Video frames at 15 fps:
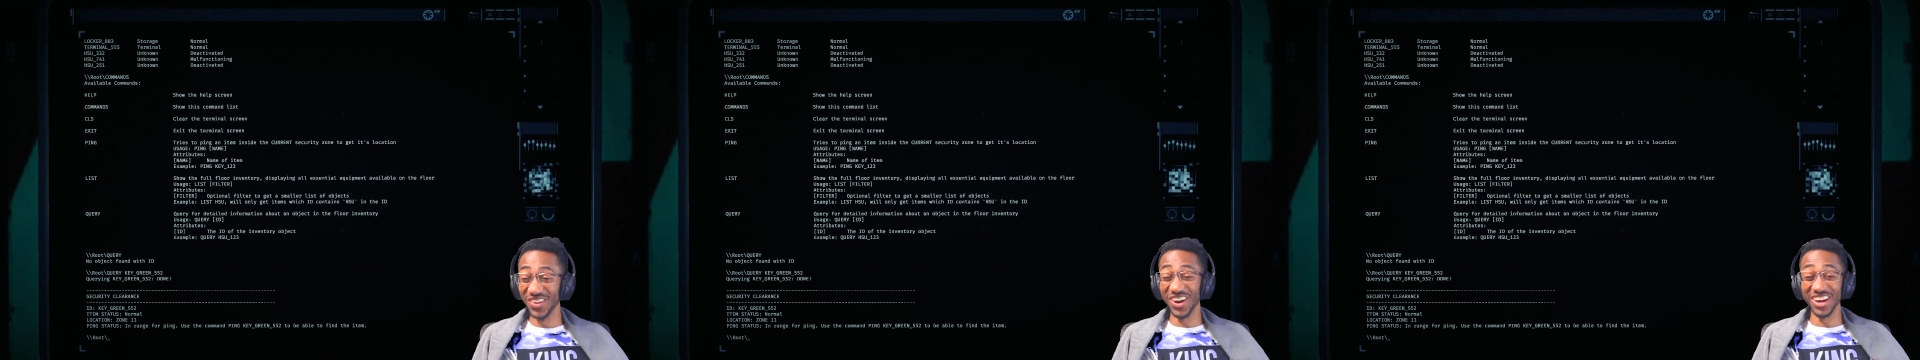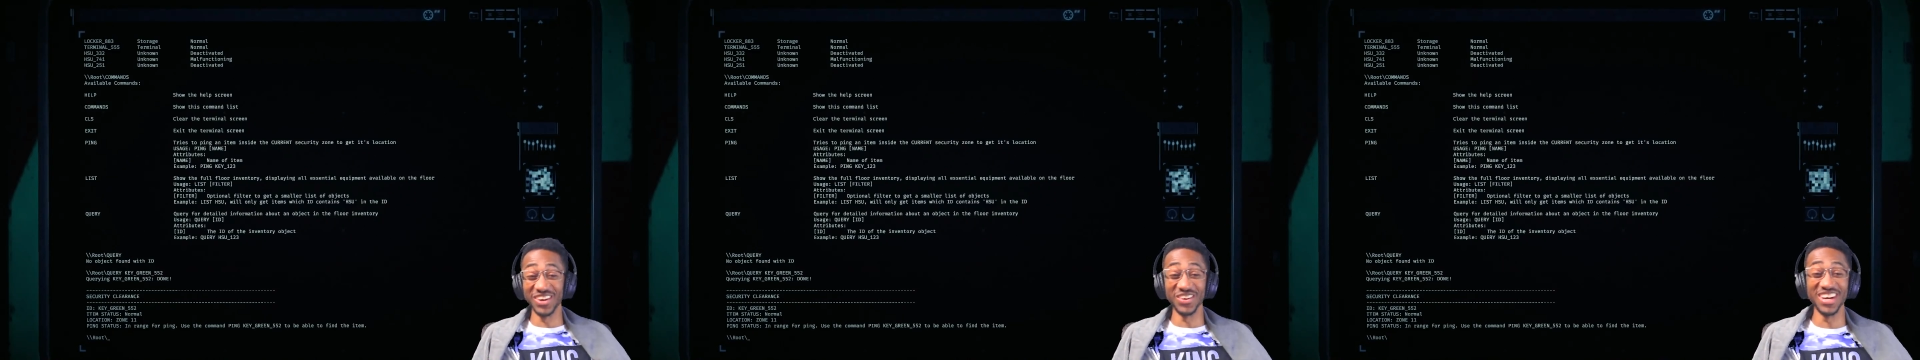
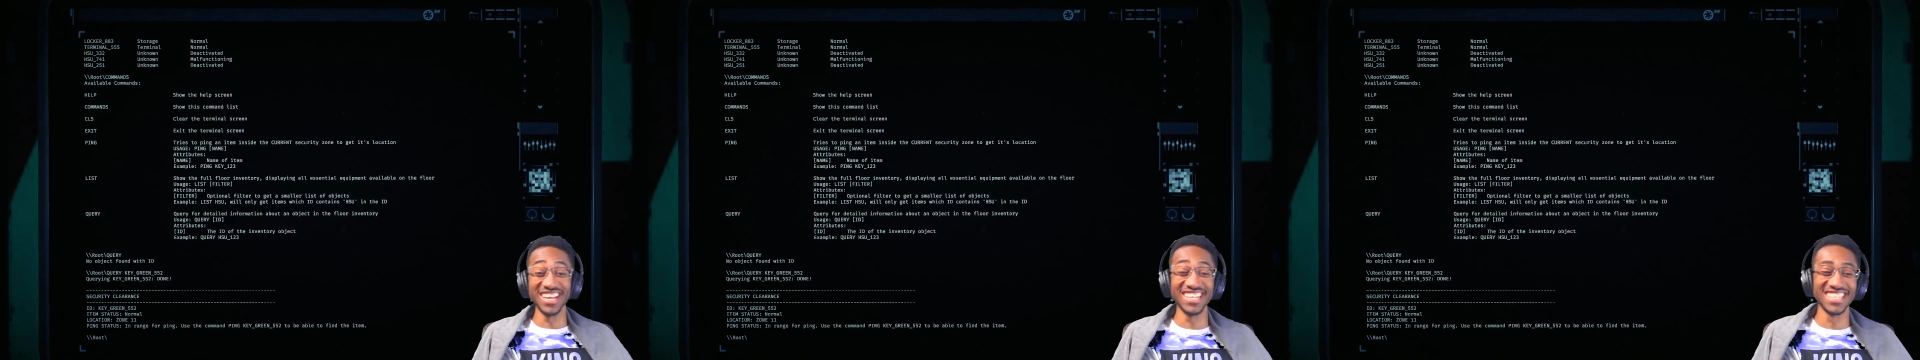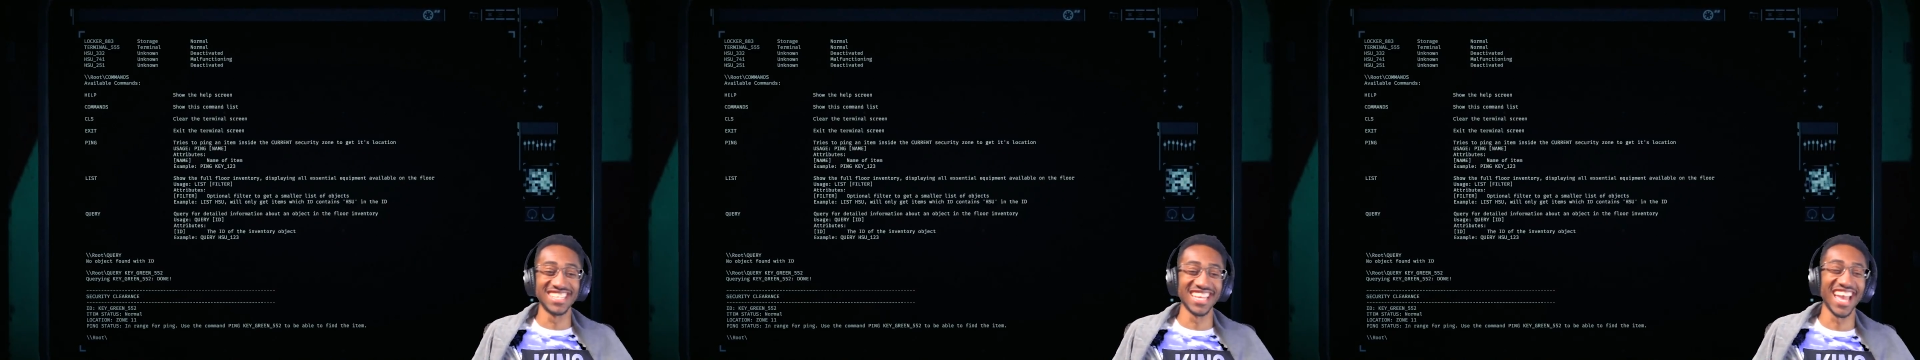that? What
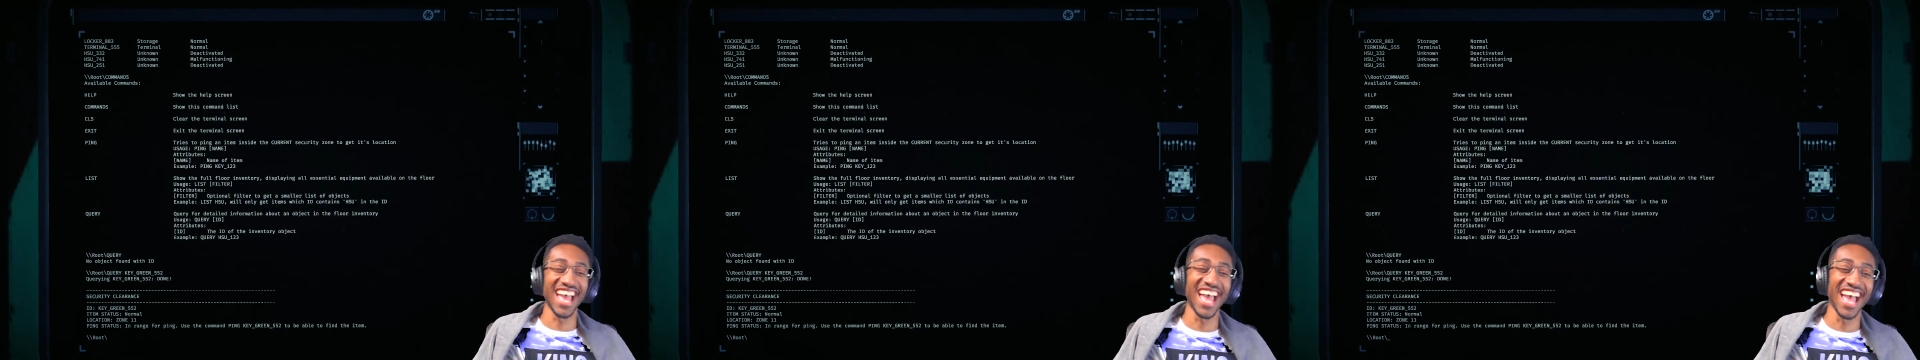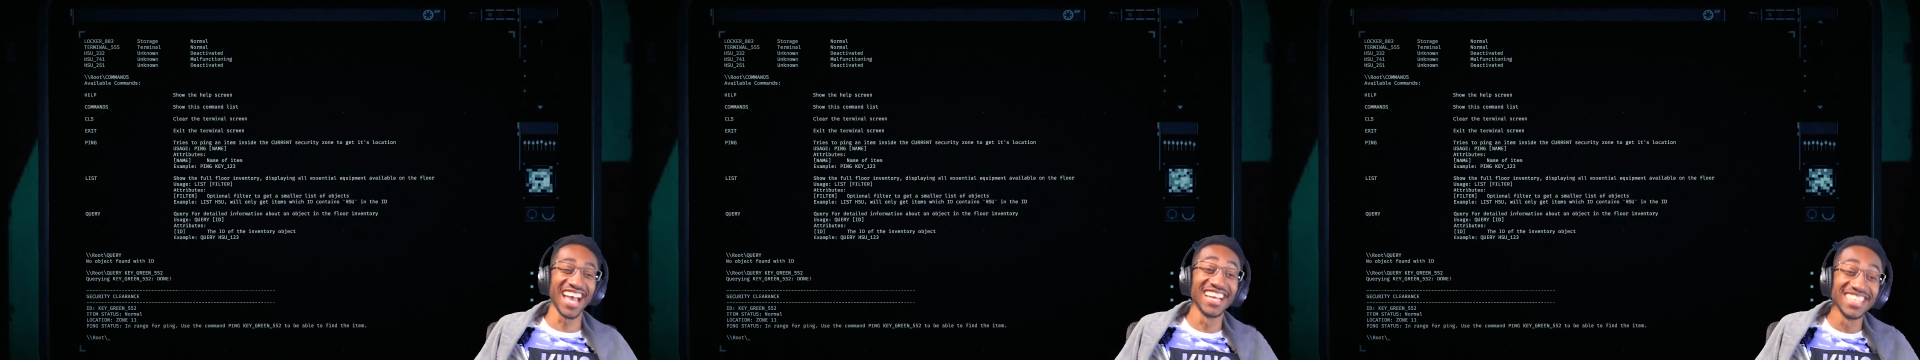was
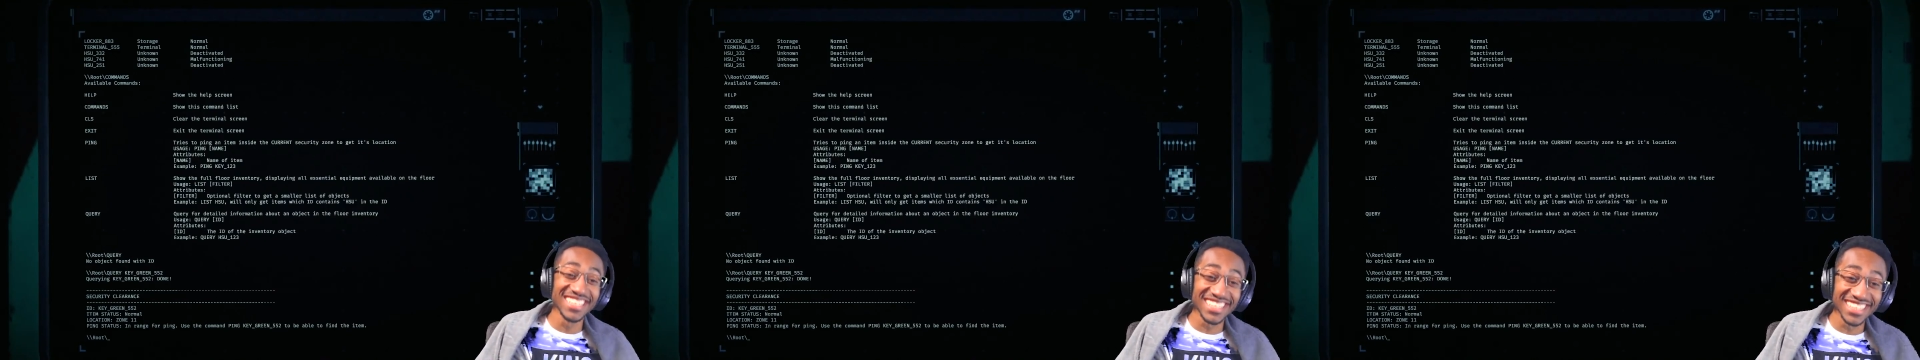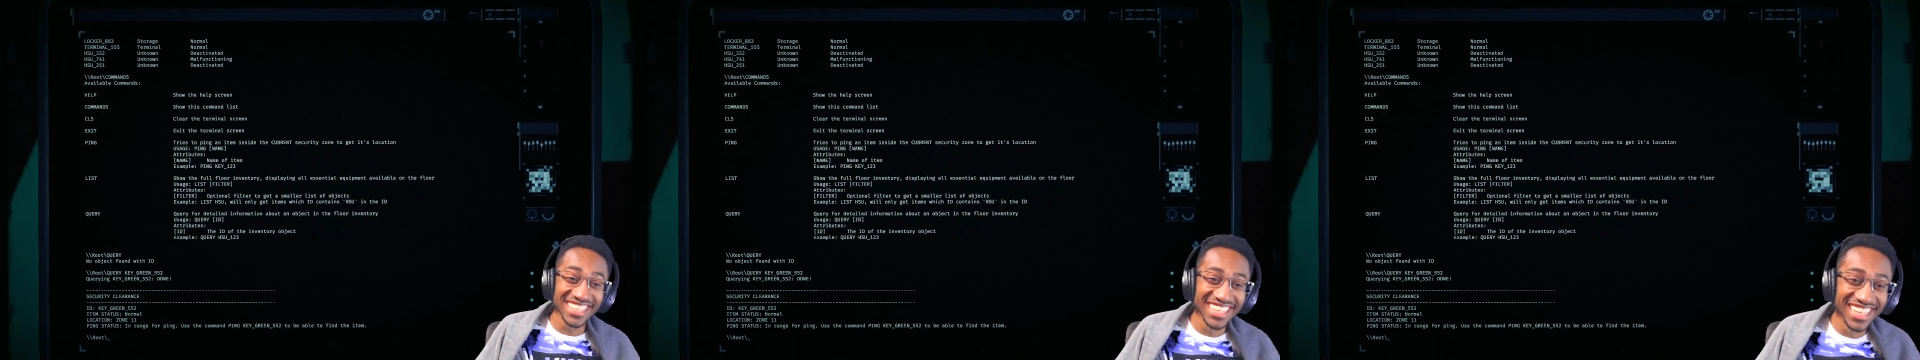that? Go!